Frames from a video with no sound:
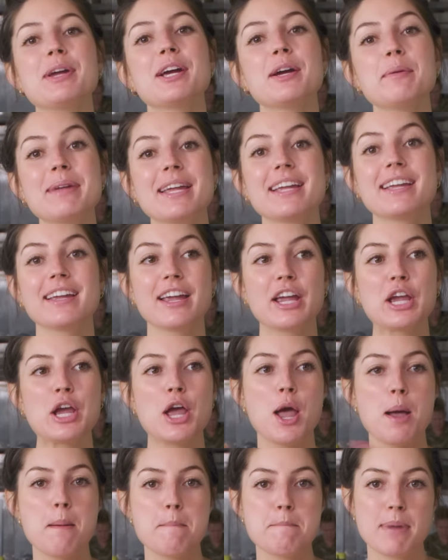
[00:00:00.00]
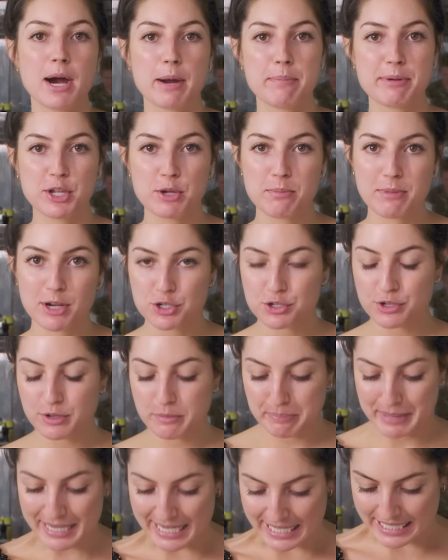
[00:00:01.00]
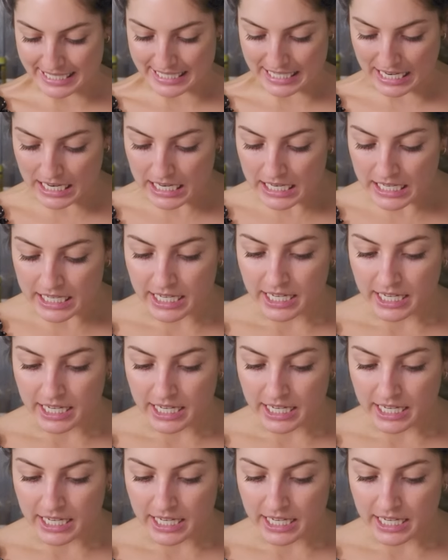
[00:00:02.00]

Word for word: we are making barbecue mushroom pizza.